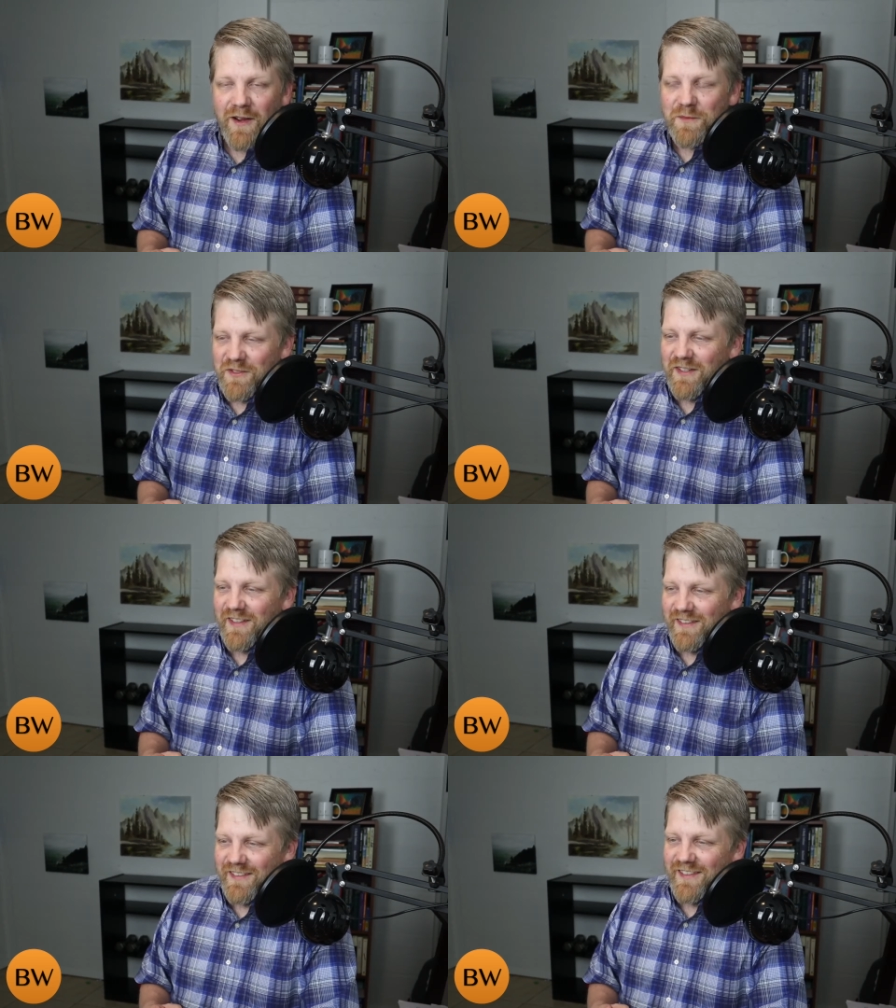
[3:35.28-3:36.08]
comes to
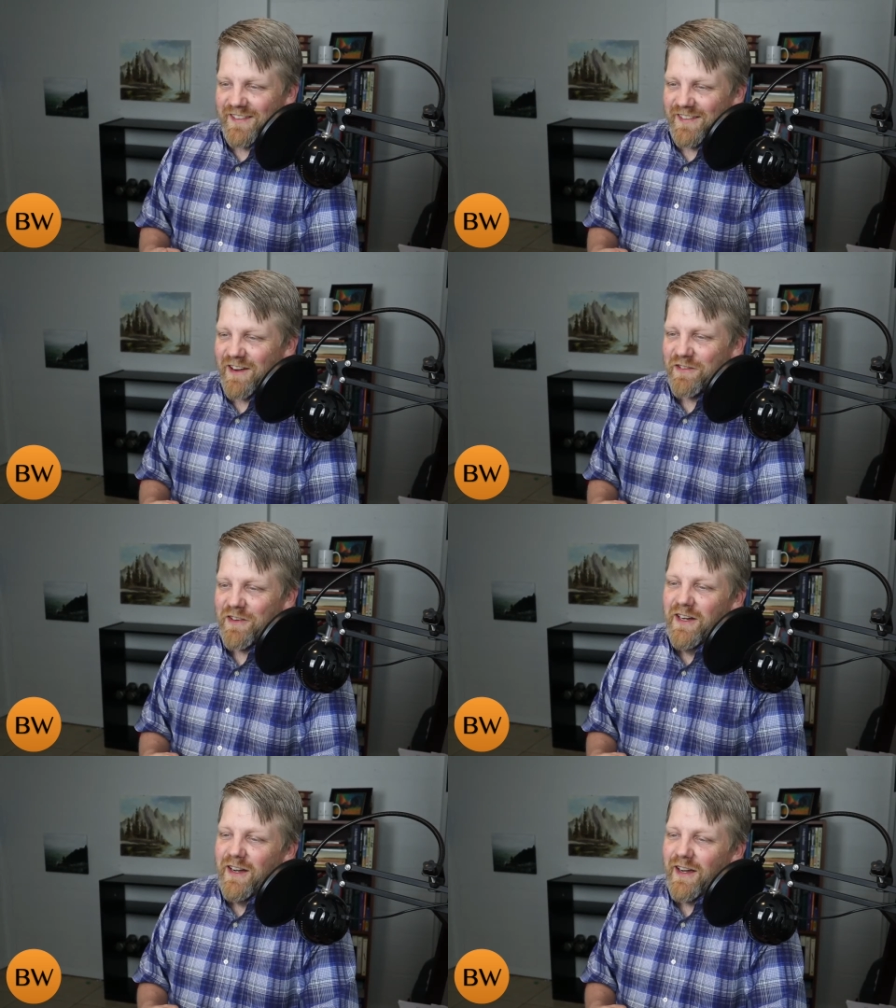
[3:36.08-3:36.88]
this this stuff.
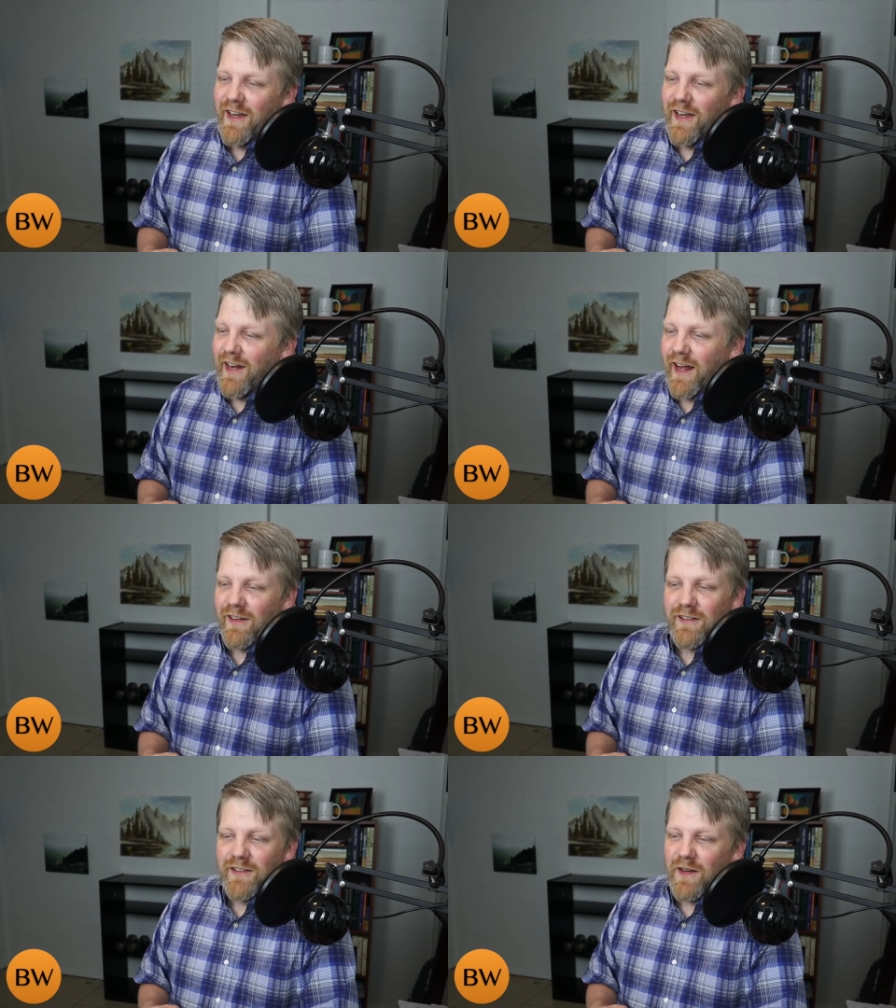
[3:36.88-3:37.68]
Uh, and
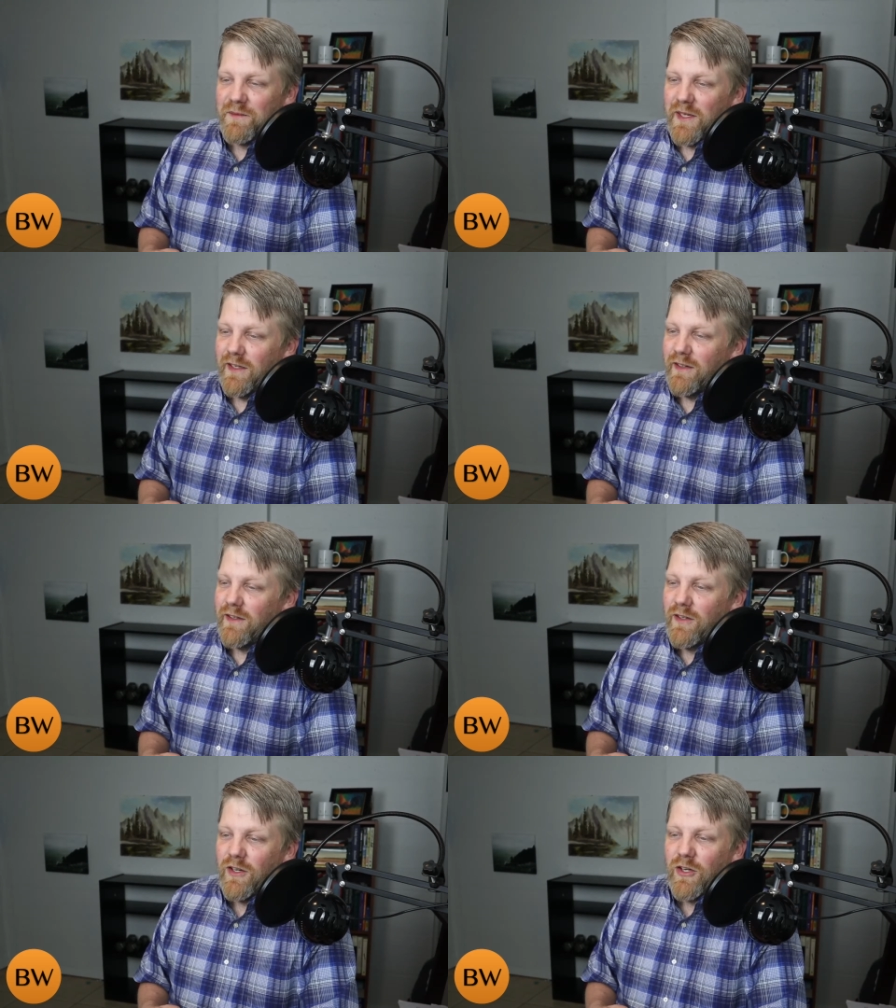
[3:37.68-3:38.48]
Alex, I mean,
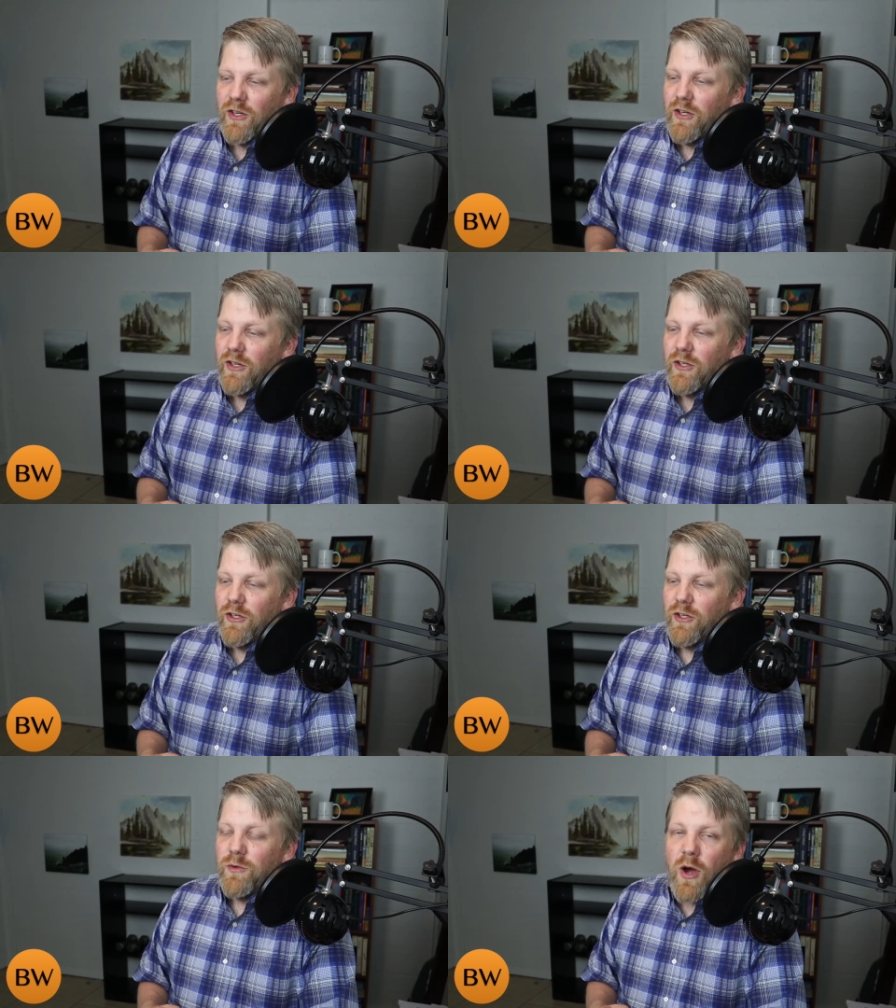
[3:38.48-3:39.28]

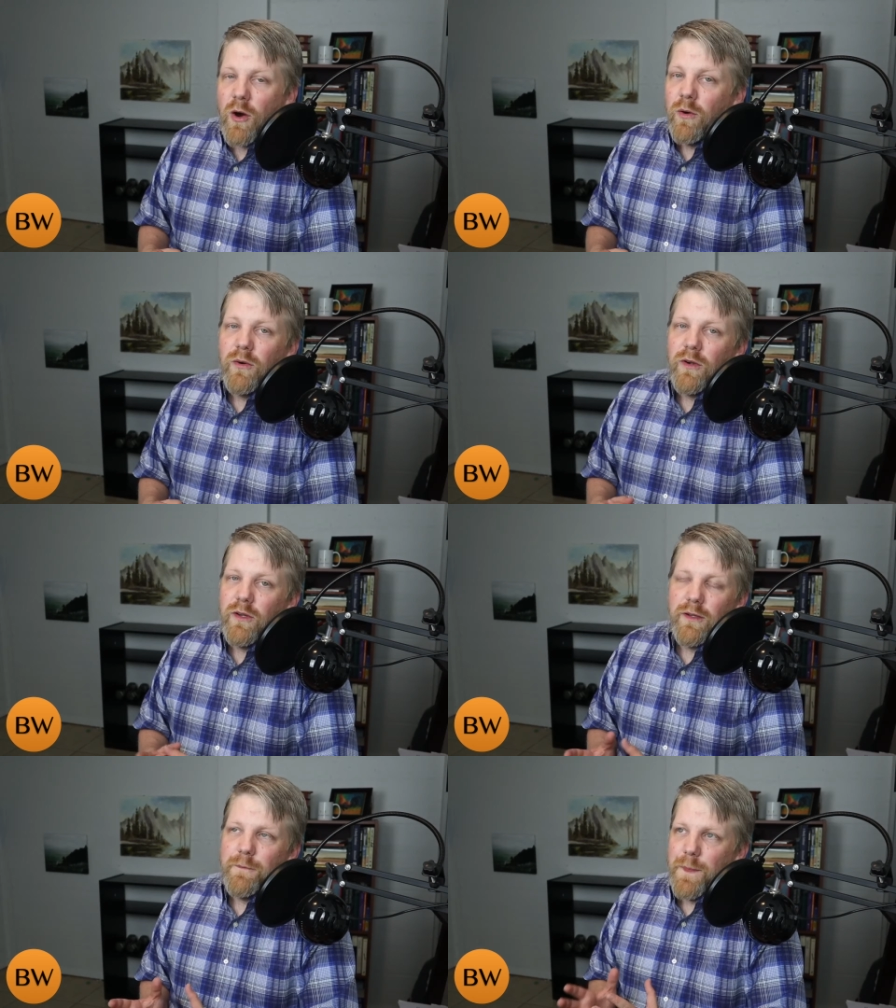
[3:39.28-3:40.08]
you know,
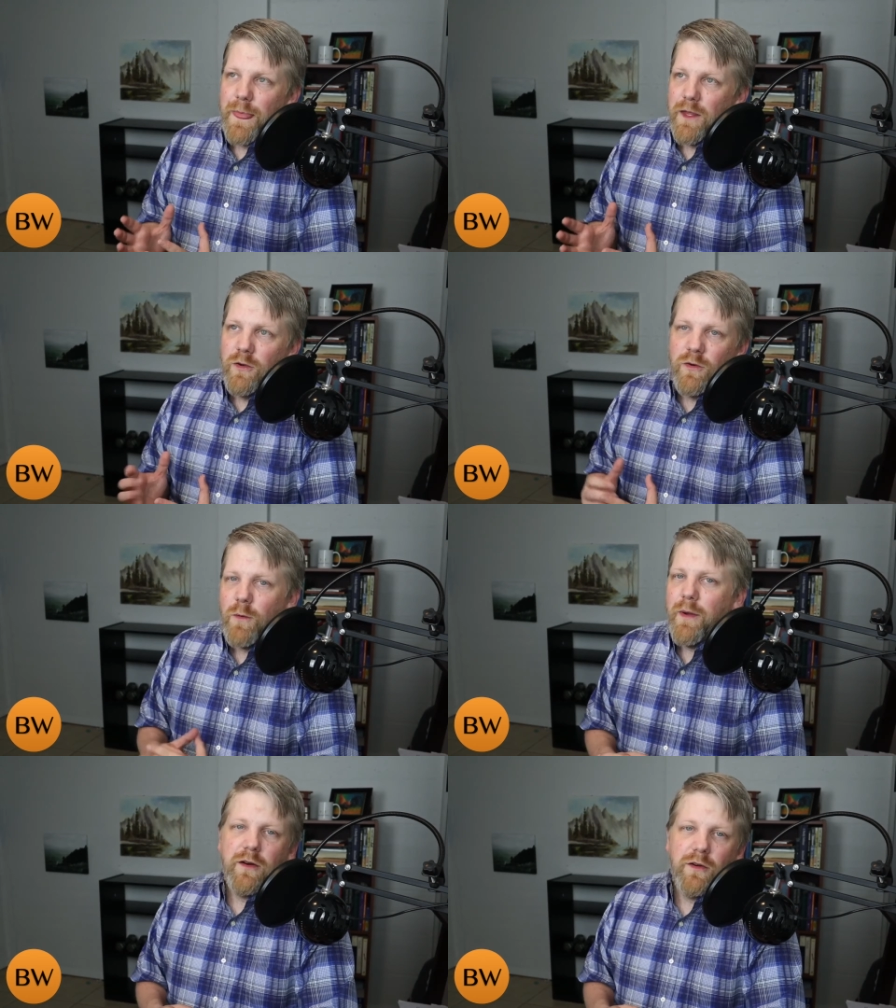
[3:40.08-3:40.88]
you
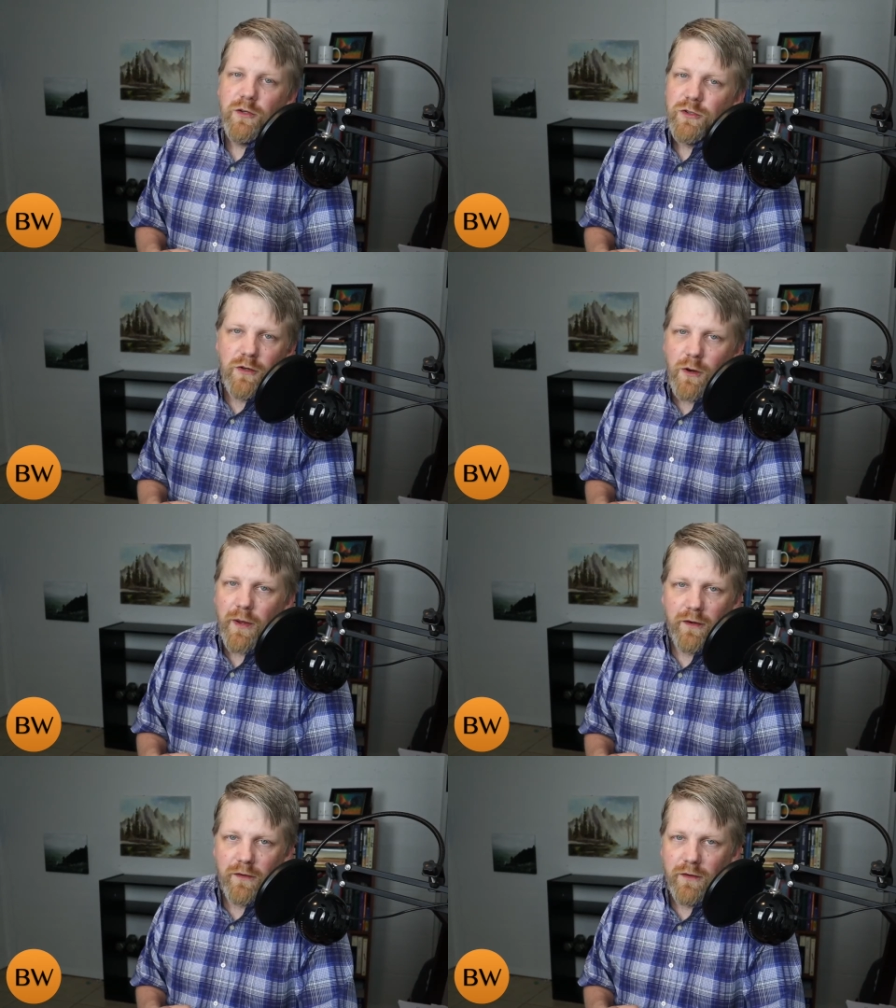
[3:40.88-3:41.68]
know better. You should know
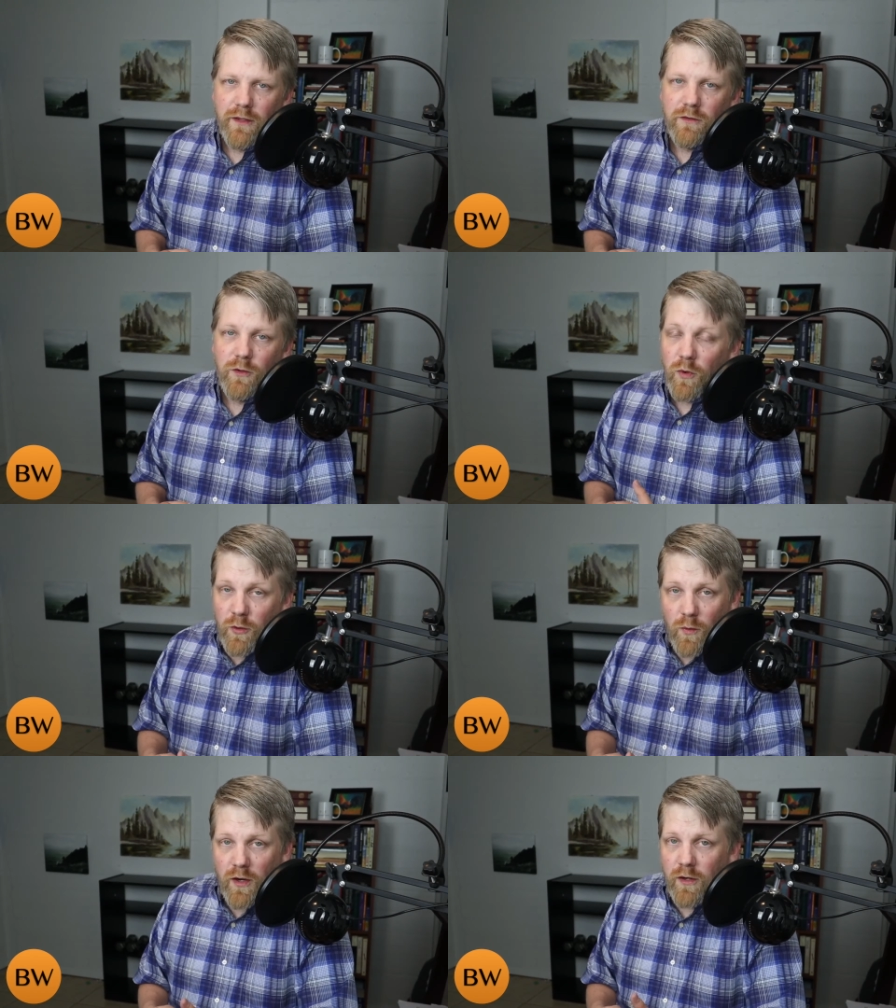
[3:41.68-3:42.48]
better than this. You
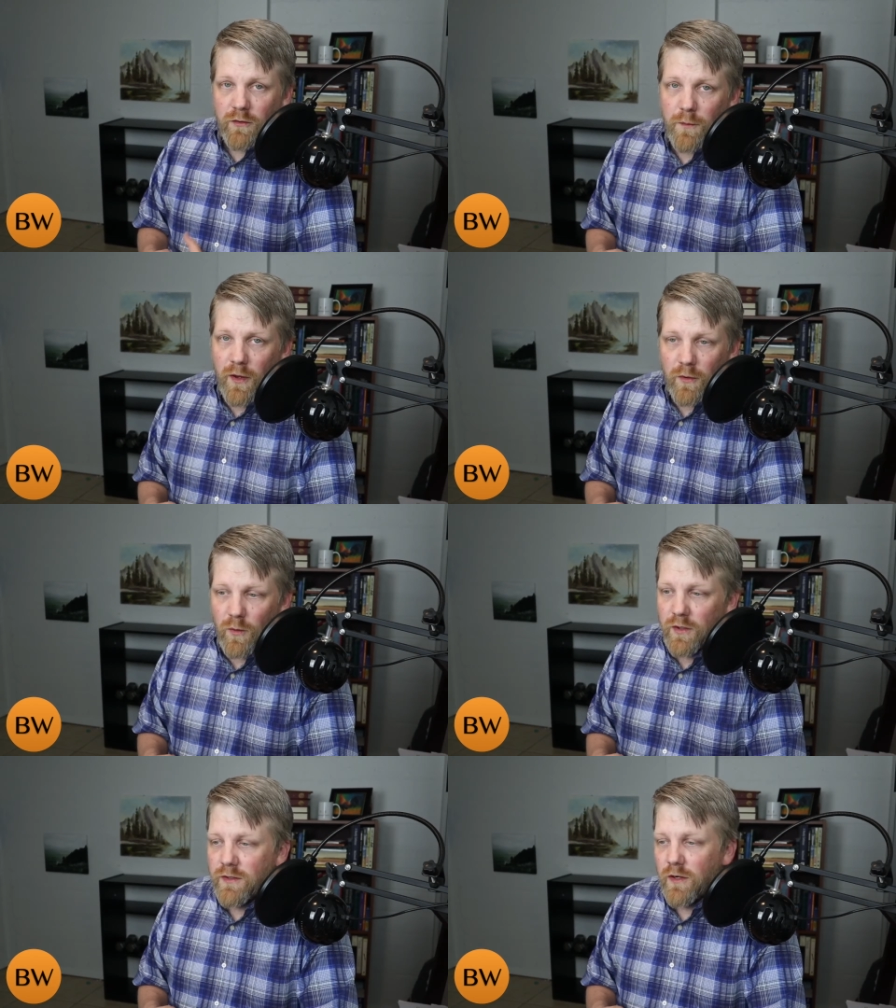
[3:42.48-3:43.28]
you want to know some other
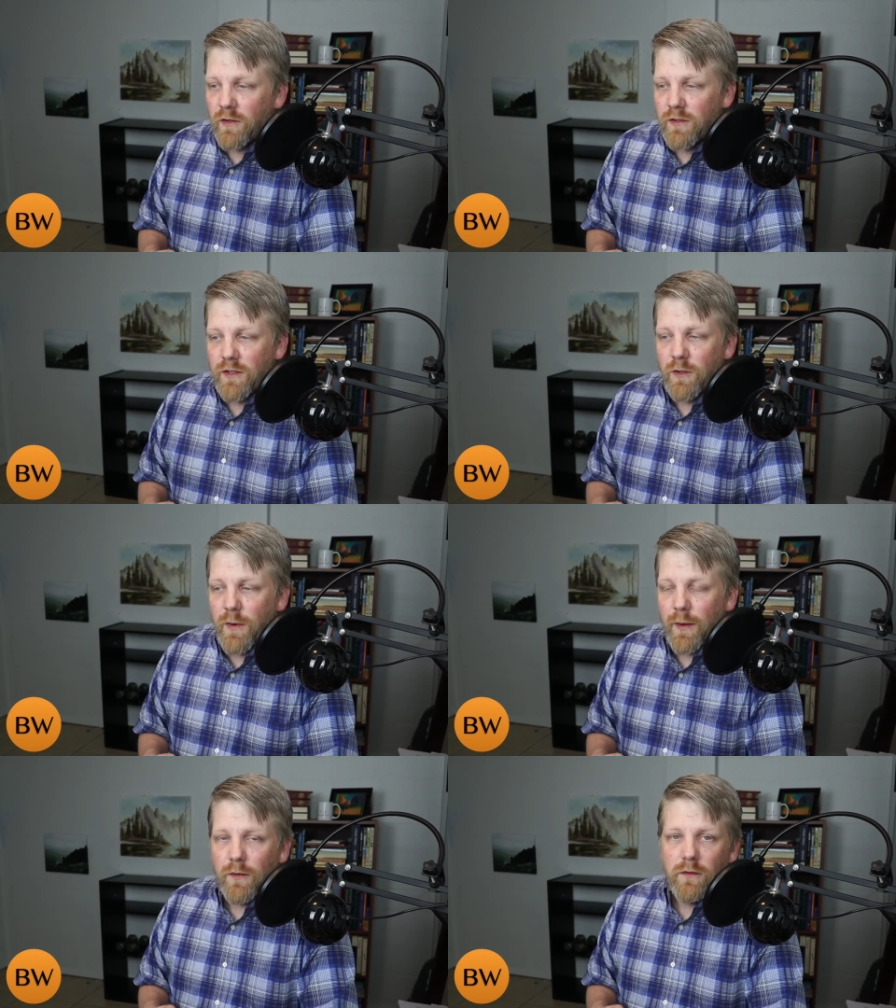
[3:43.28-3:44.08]
words that aren't in your
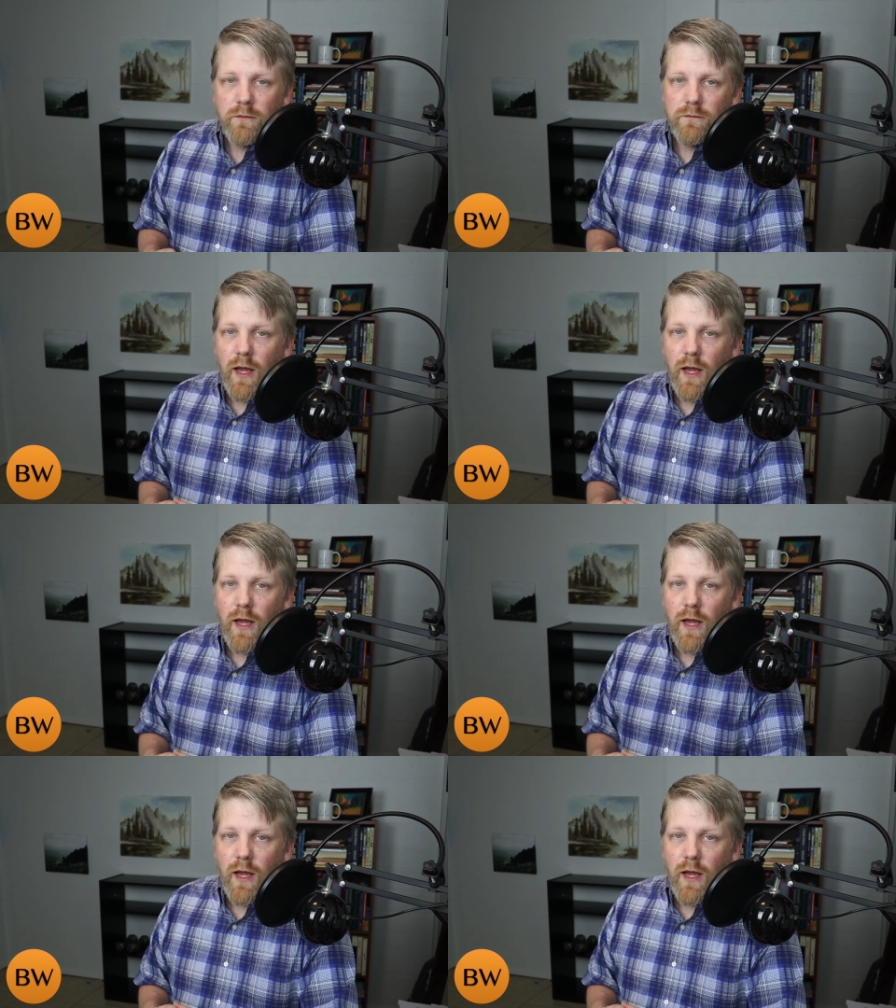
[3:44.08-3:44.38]
Bible?